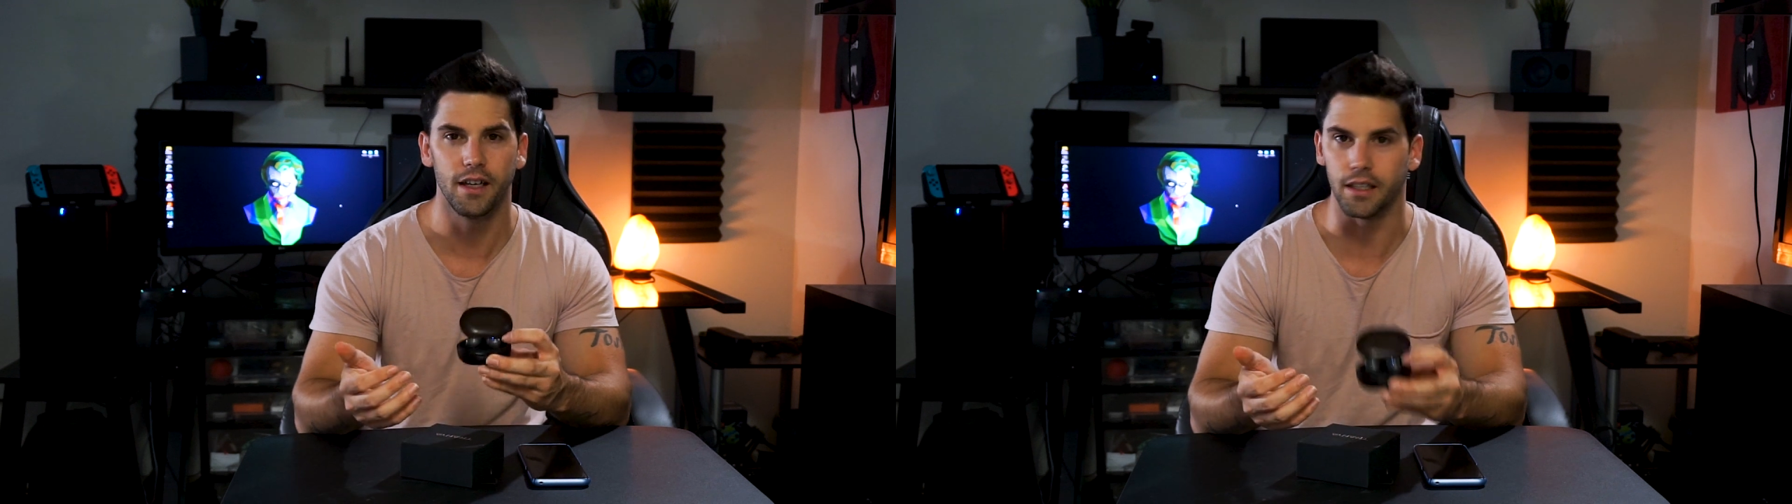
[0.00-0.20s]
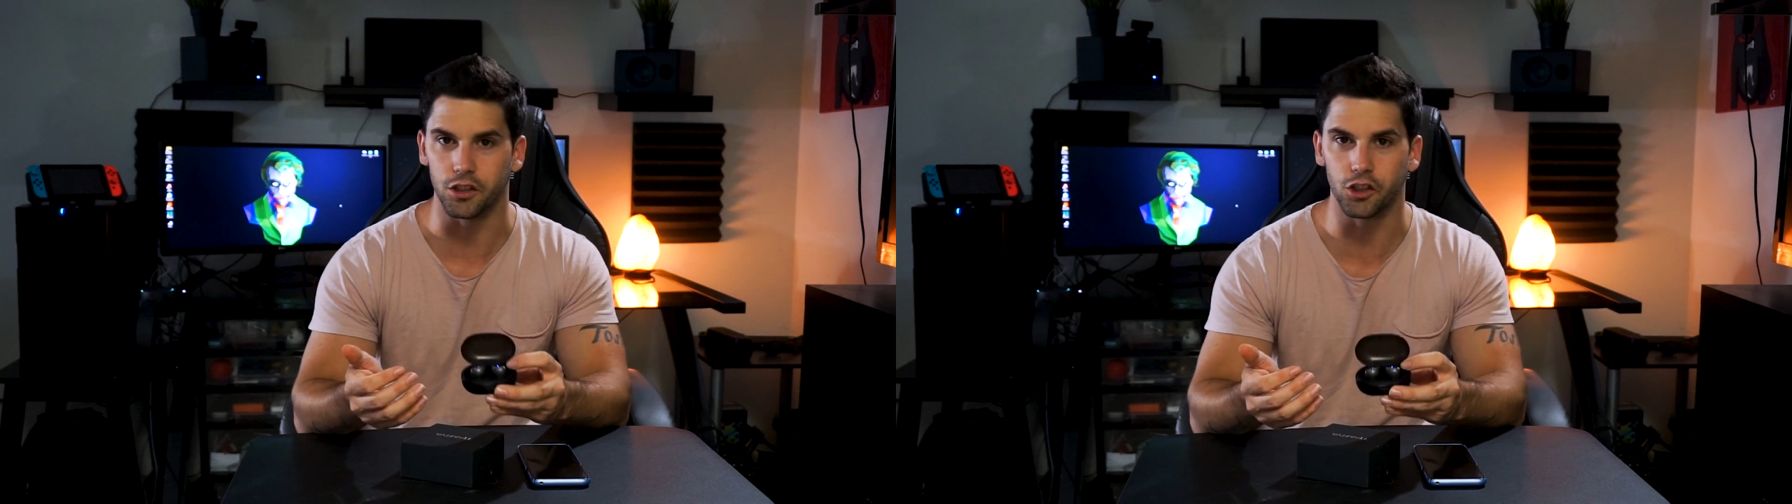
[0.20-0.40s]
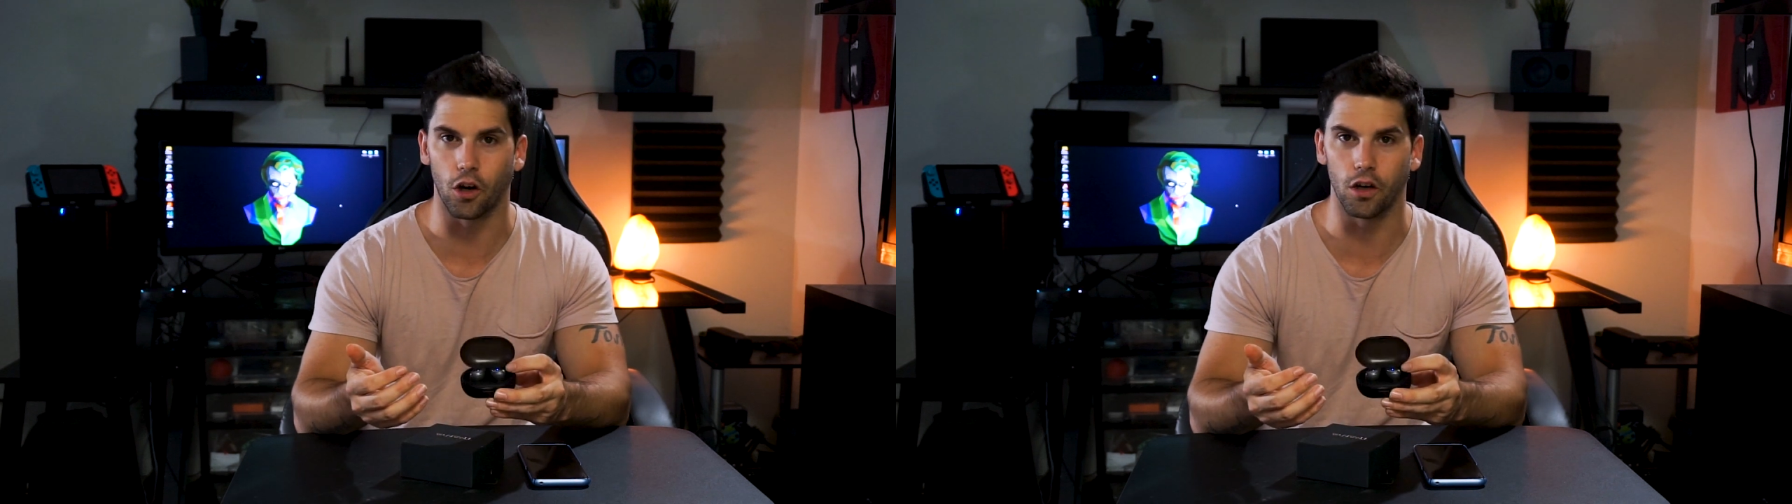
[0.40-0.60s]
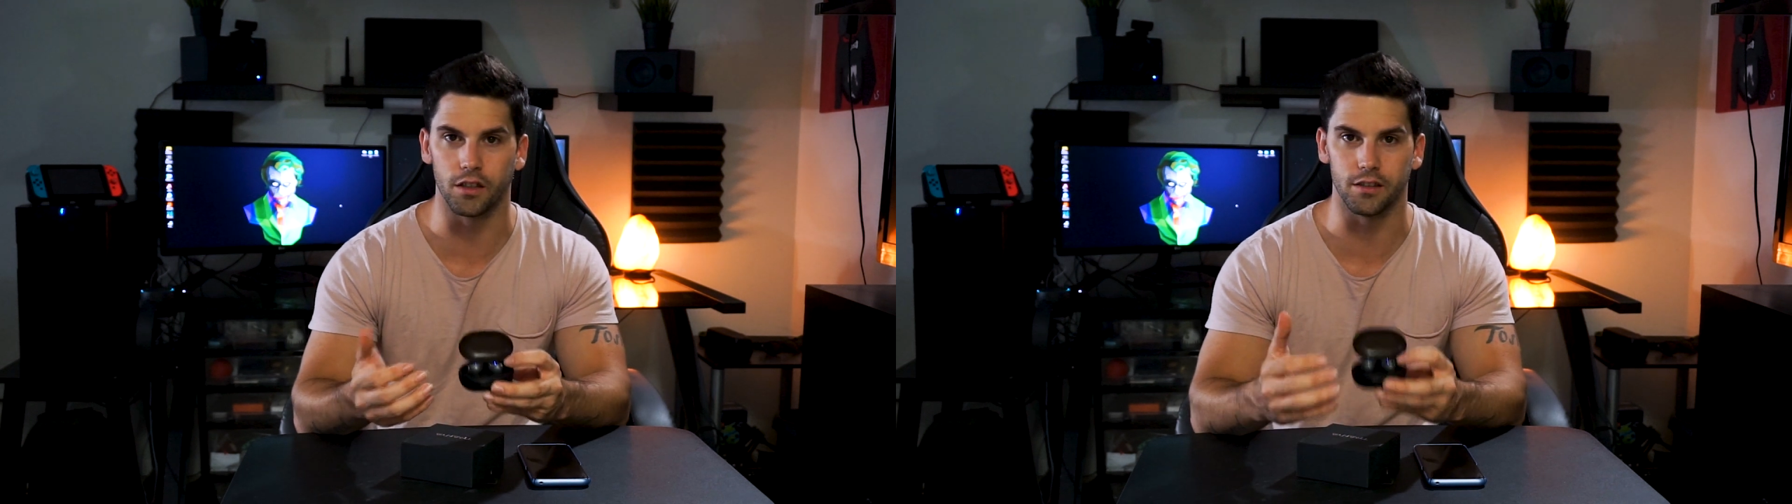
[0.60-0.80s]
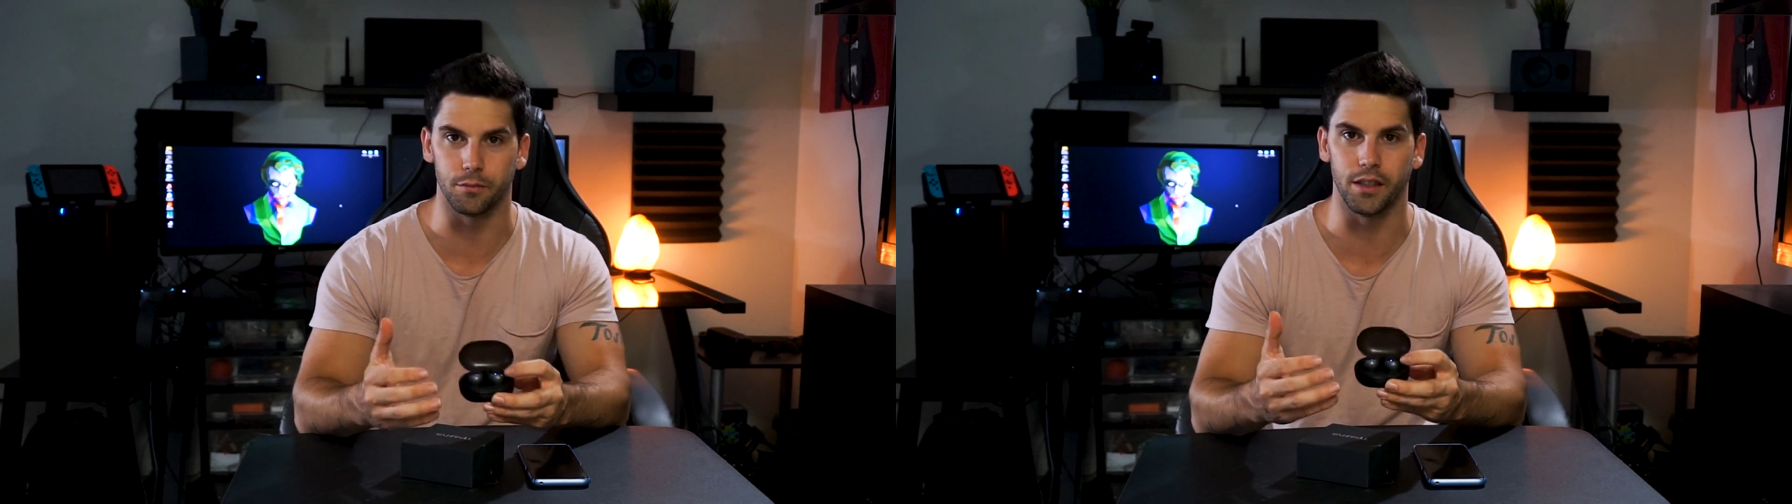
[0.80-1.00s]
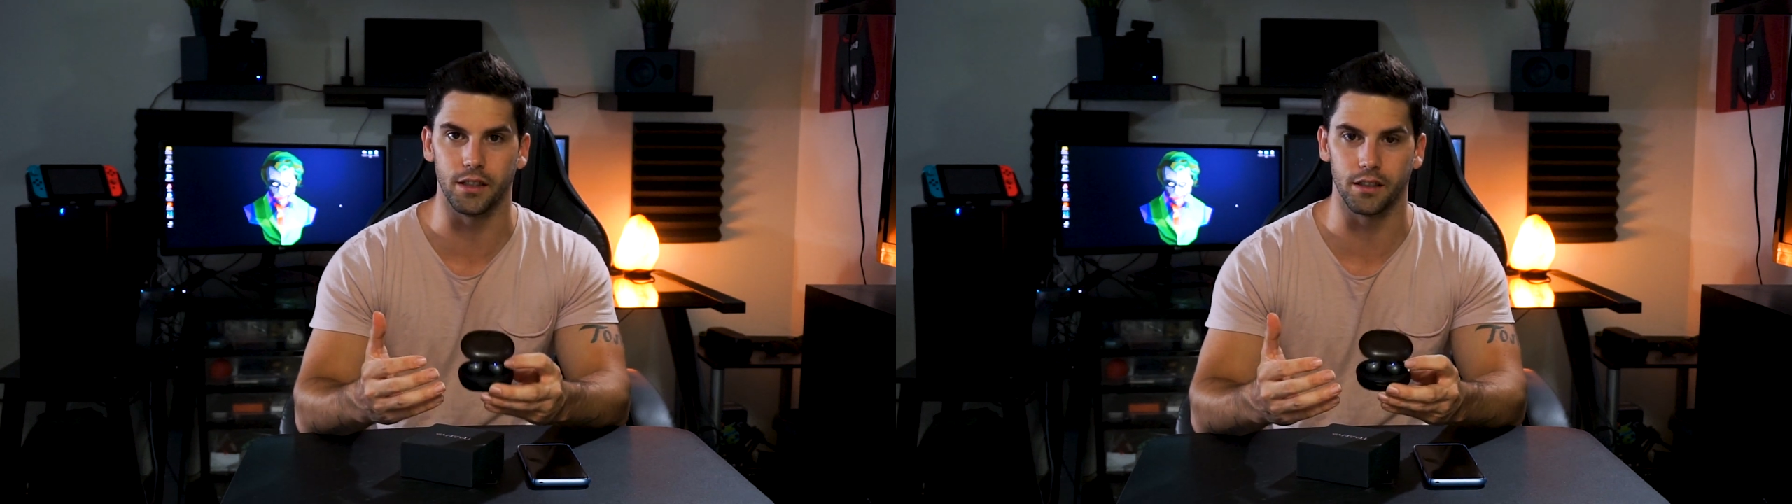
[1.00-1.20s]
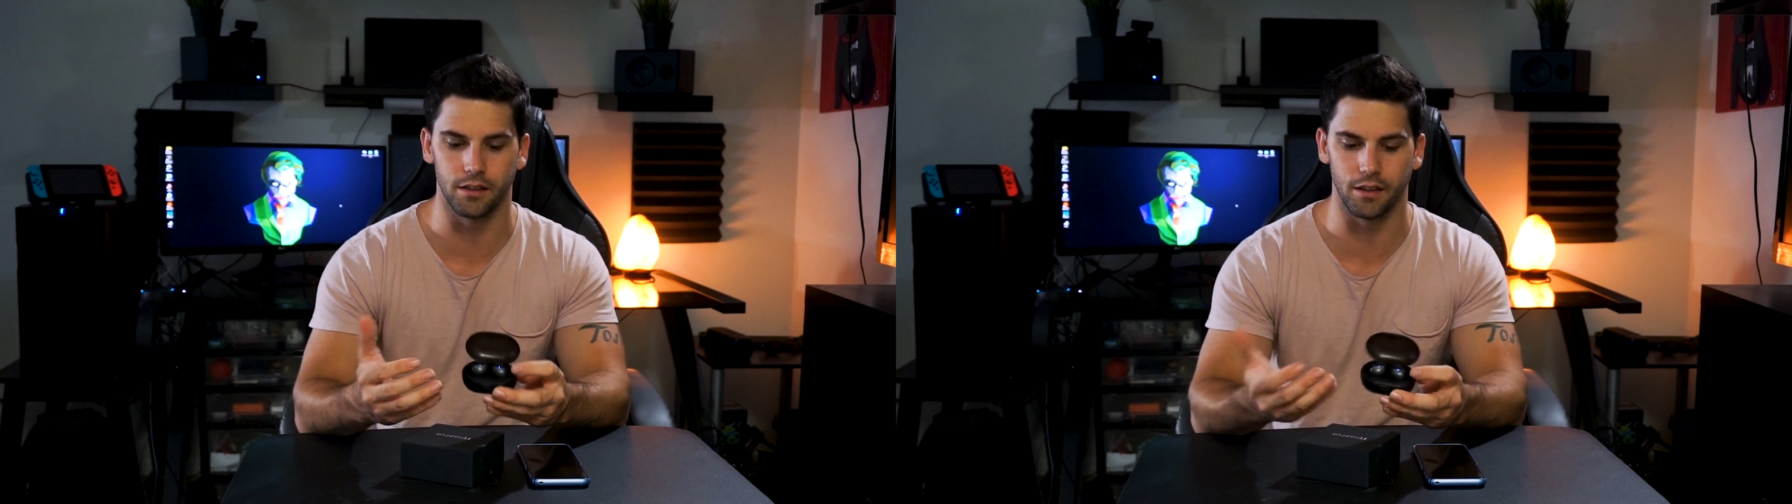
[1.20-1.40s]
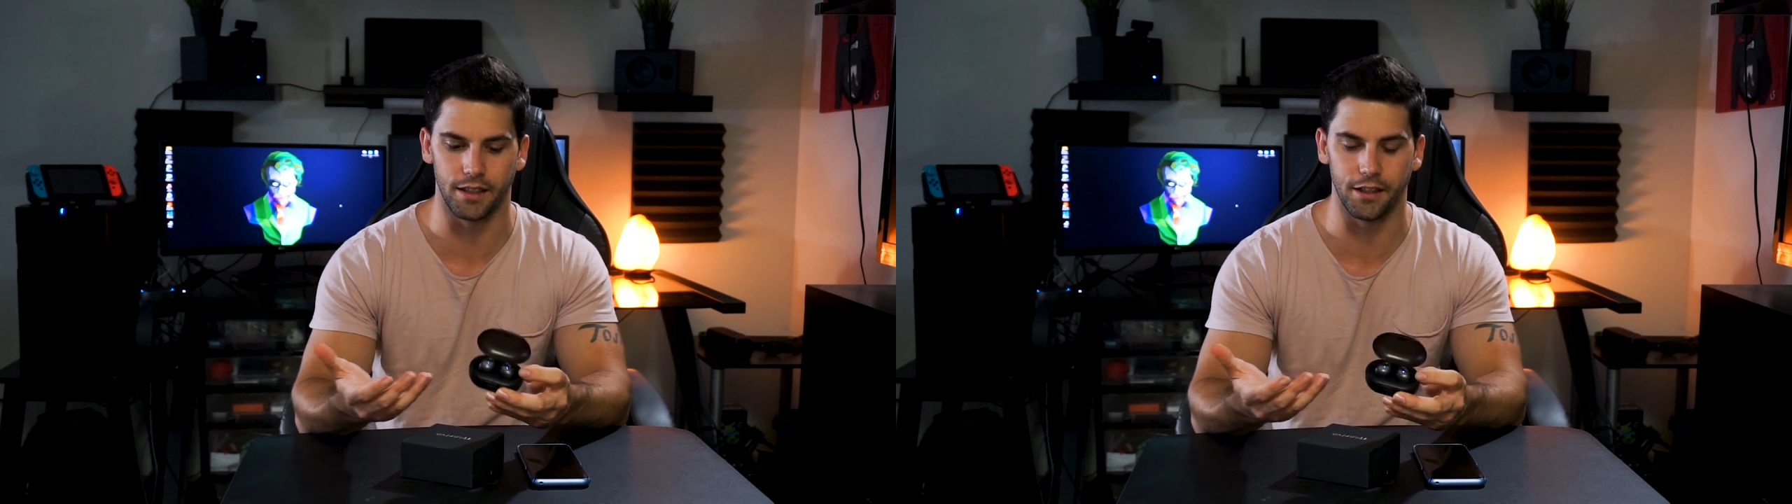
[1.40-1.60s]
and the
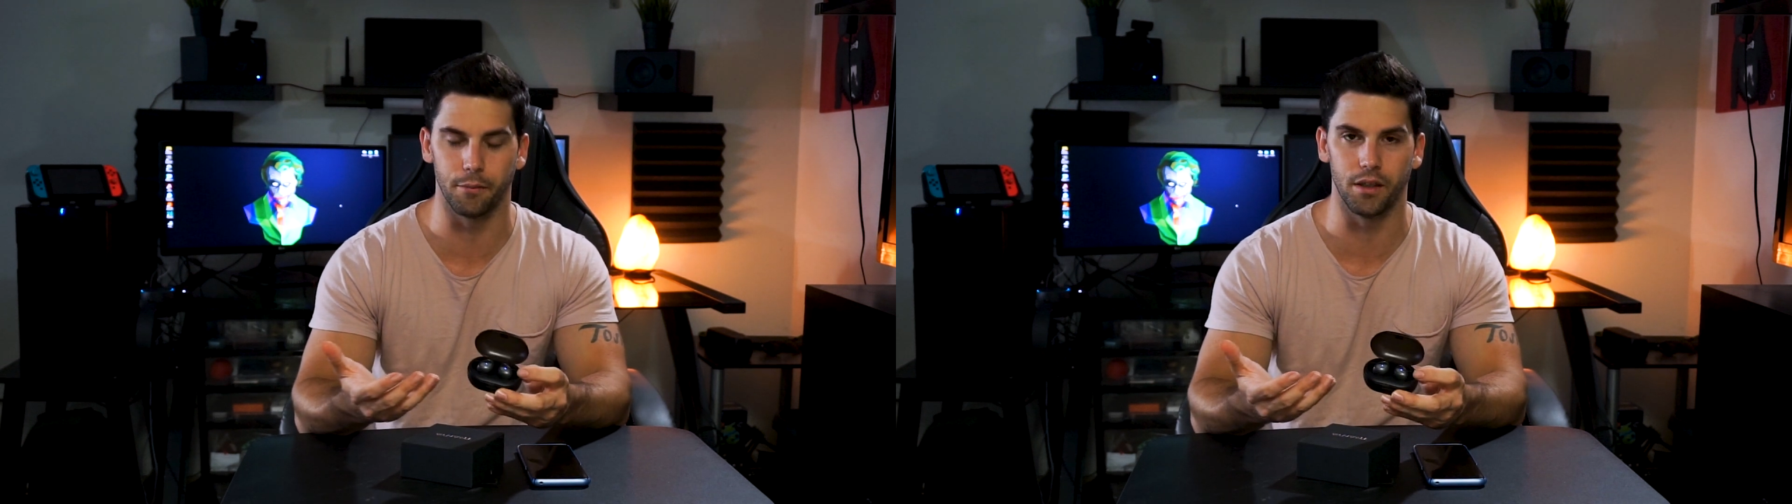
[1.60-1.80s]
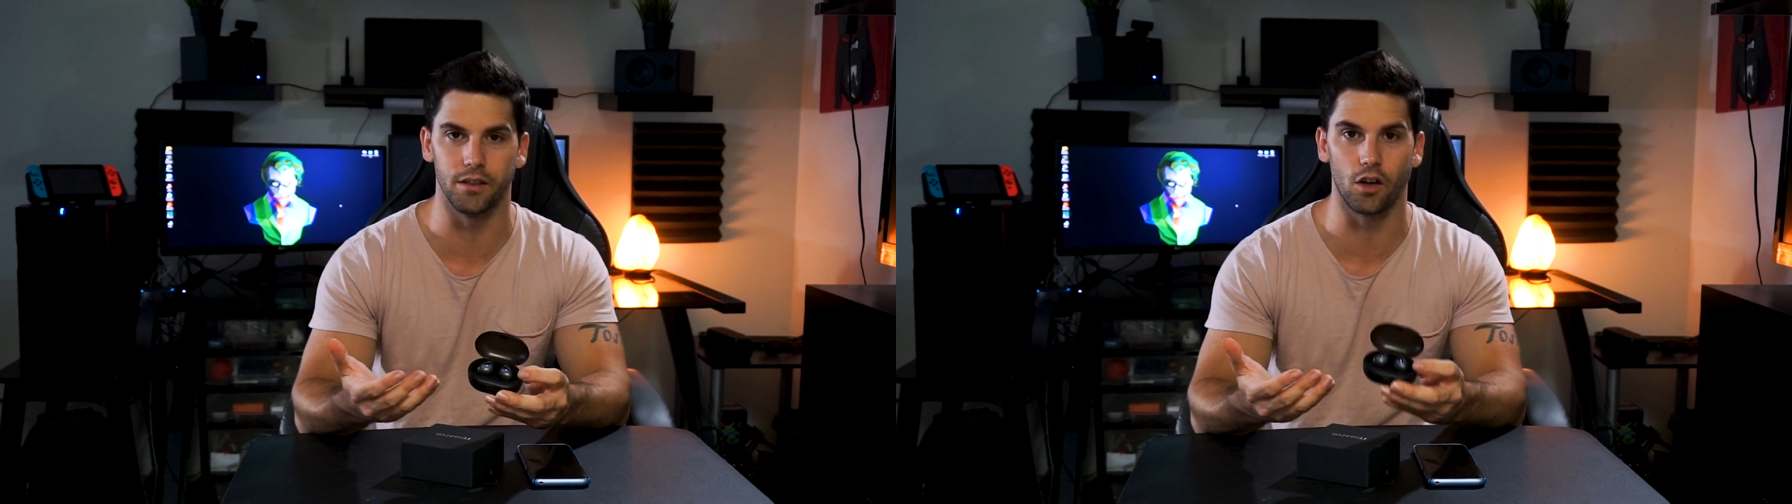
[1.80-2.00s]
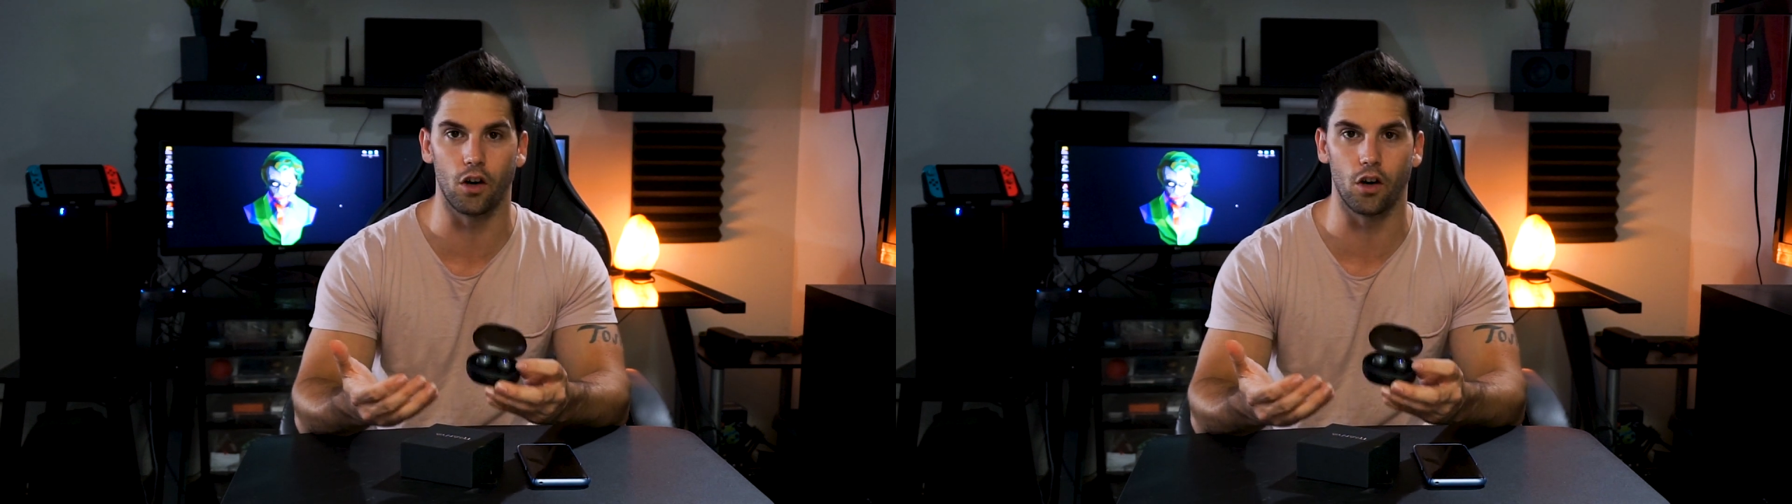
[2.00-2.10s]
earbuds